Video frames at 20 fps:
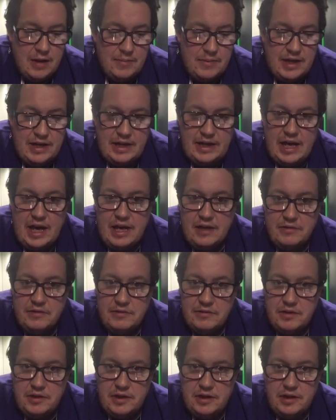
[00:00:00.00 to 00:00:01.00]
And again,
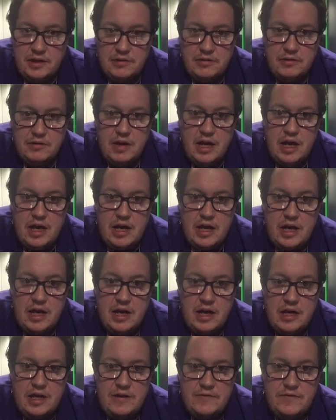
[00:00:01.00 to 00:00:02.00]
you know,
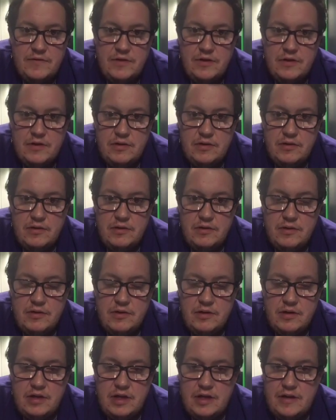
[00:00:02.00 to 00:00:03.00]
if you
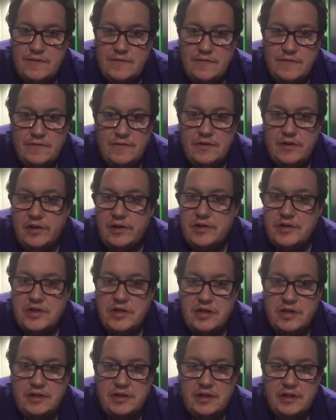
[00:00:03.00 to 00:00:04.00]
if you
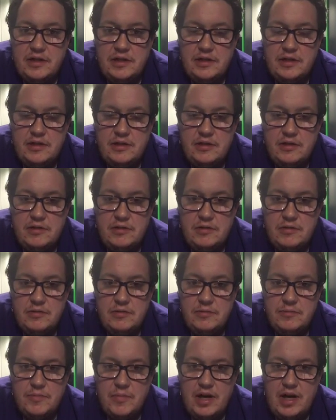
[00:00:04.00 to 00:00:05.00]
decide that you
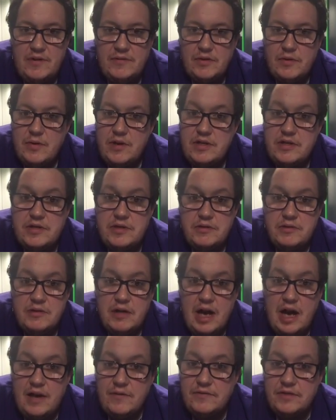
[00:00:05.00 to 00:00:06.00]
might have a question
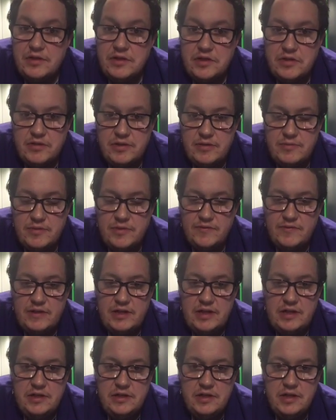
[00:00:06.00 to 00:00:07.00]
after the stream's
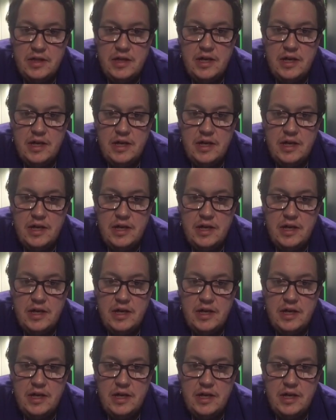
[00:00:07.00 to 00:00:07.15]
finished,